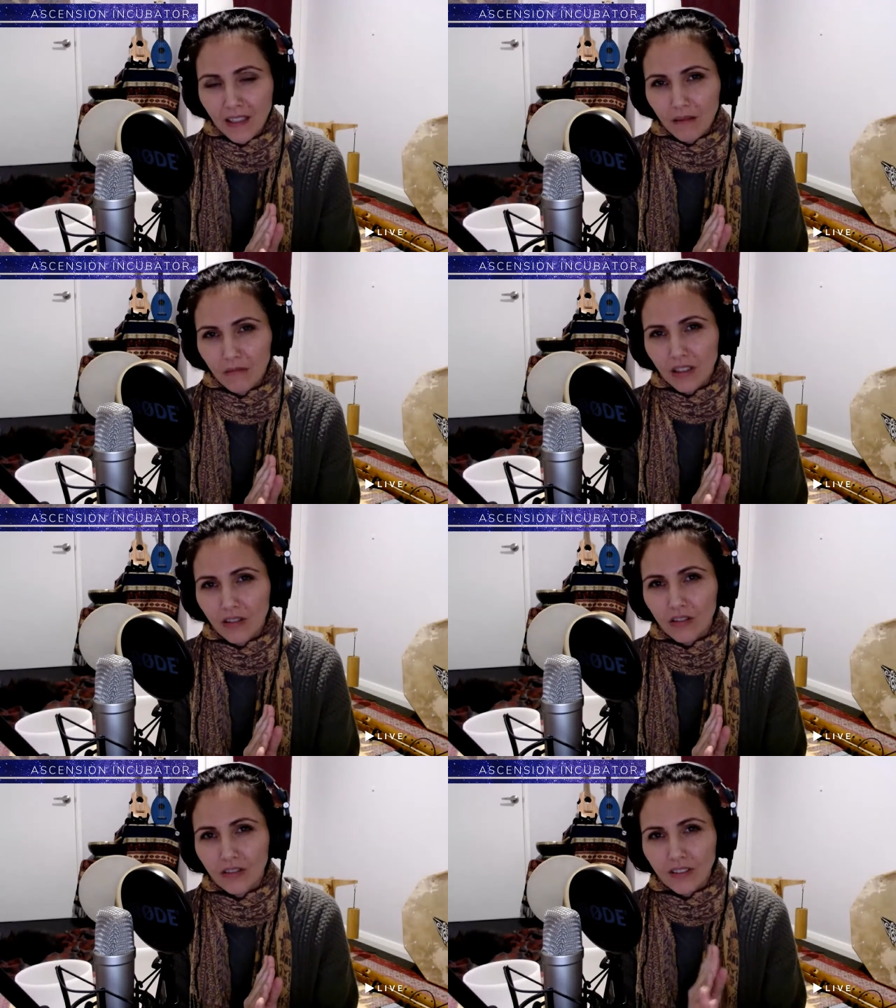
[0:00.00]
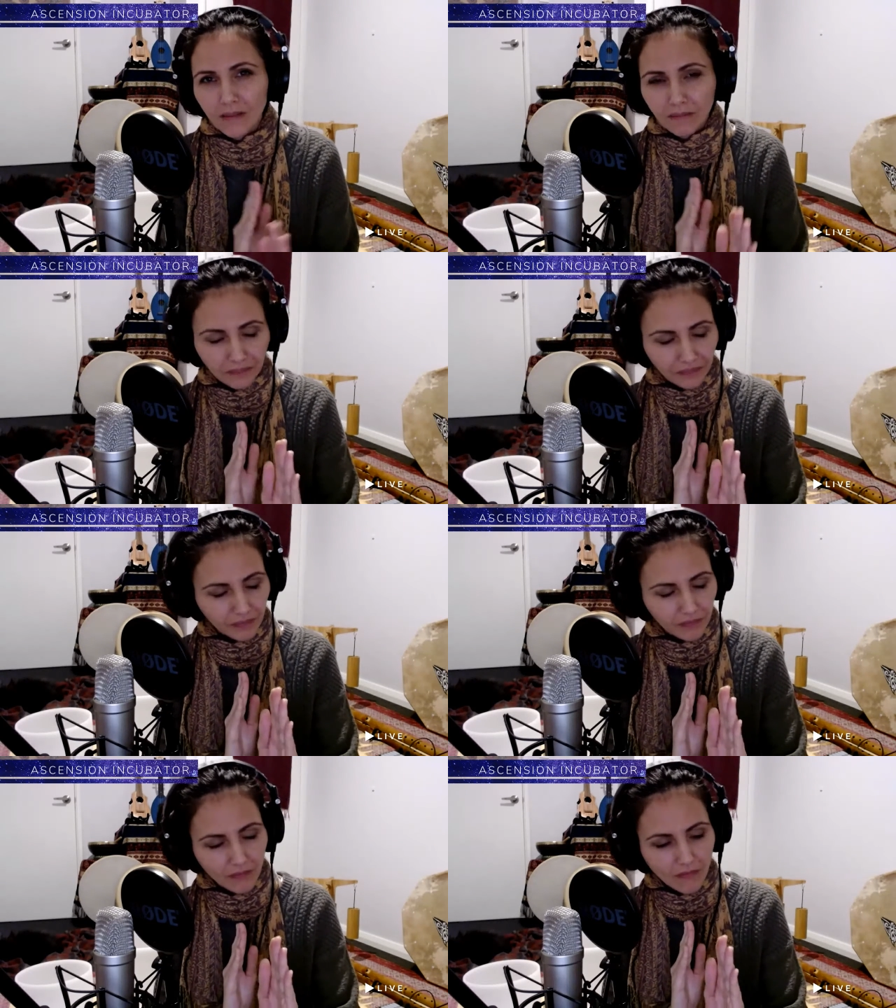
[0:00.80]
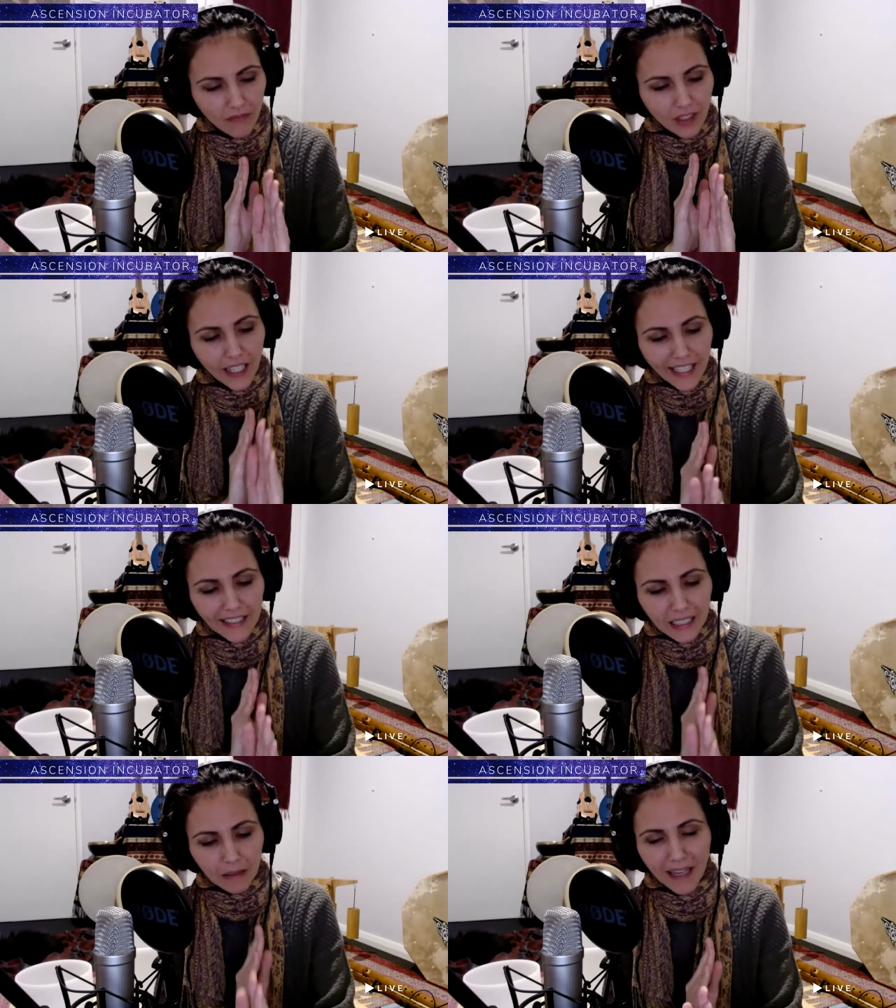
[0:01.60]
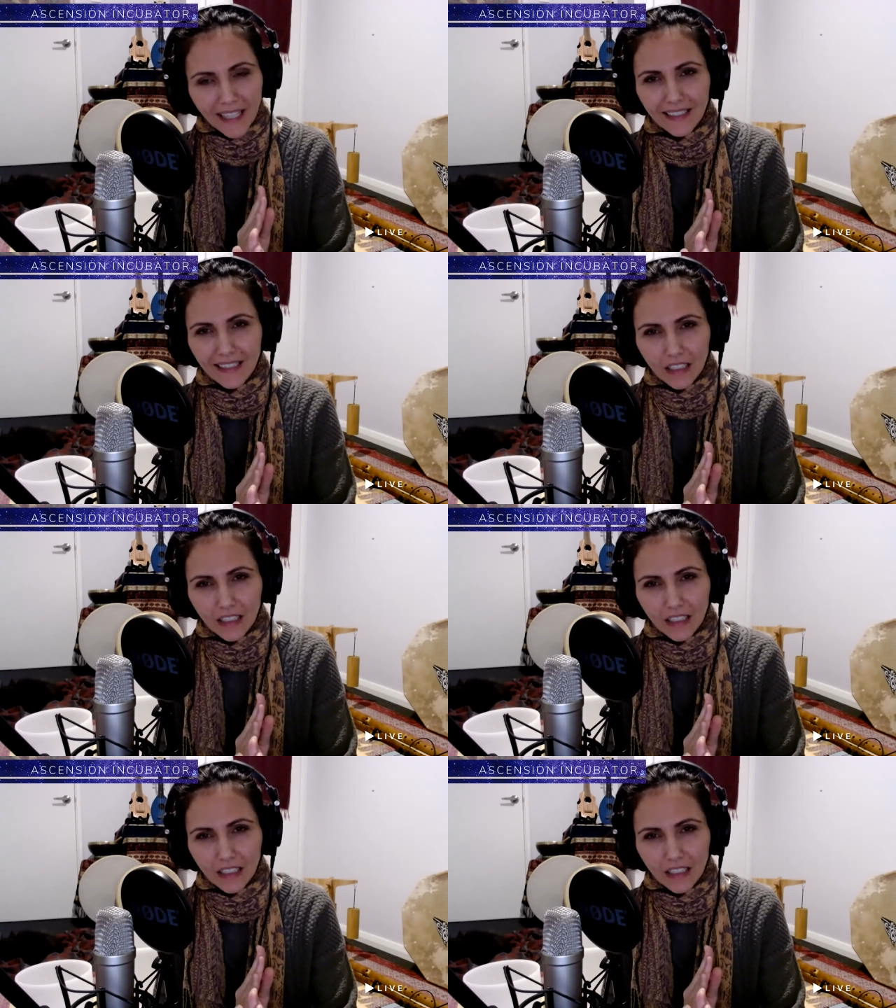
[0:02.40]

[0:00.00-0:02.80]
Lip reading: because I had the capacity to